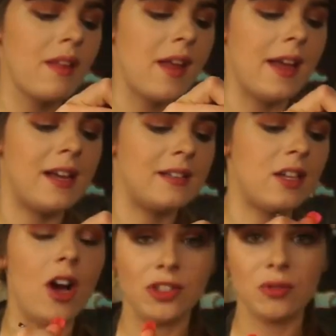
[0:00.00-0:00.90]
And
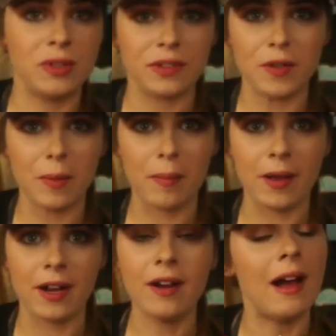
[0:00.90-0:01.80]
also, he was a football
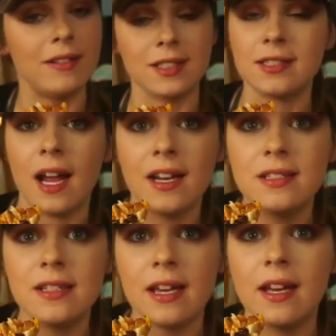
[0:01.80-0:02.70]
player. I was excited
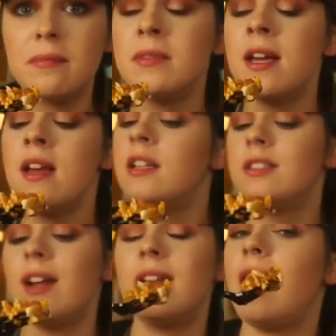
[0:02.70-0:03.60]
to date him.
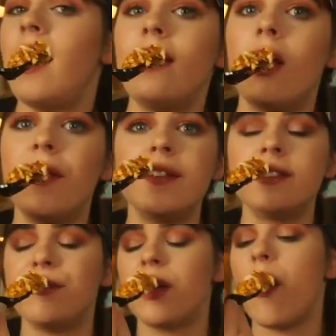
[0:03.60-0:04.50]
So, I let all this
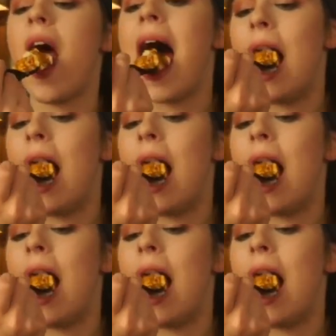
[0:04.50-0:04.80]
stuff go.